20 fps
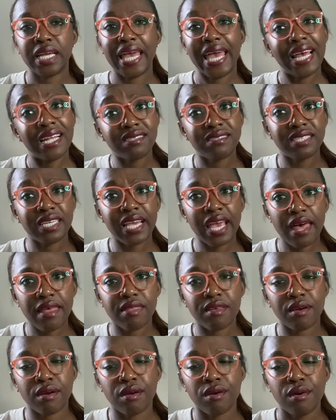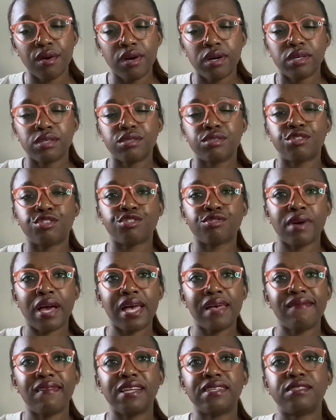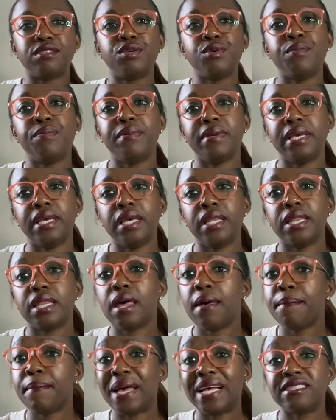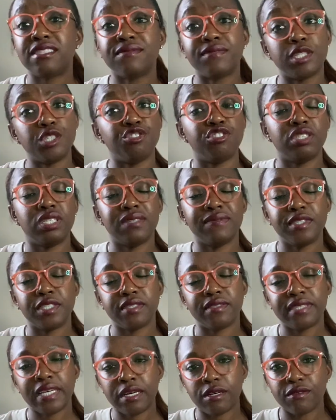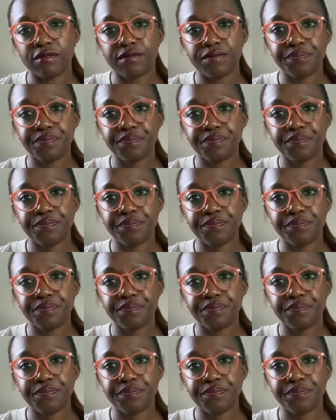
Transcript: and together striving to be the best version of yourself.